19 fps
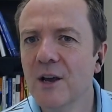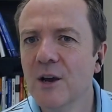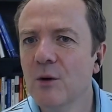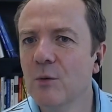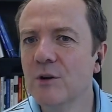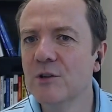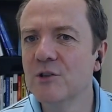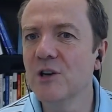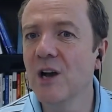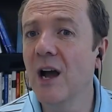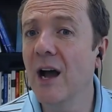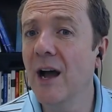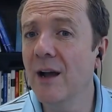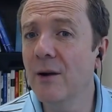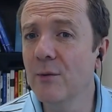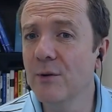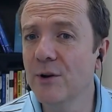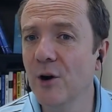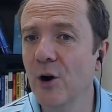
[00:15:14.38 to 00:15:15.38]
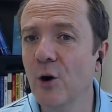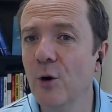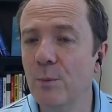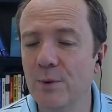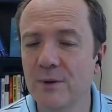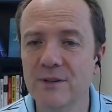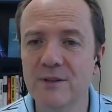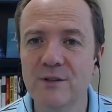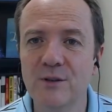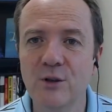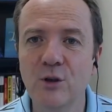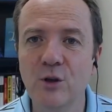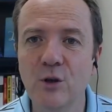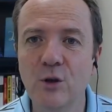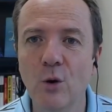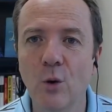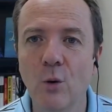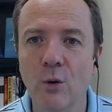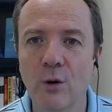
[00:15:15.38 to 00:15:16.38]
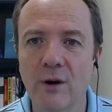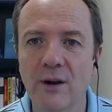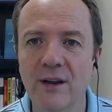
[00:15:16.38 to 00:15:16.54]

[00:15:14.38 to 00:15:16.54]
Which yeah. I would hope it's your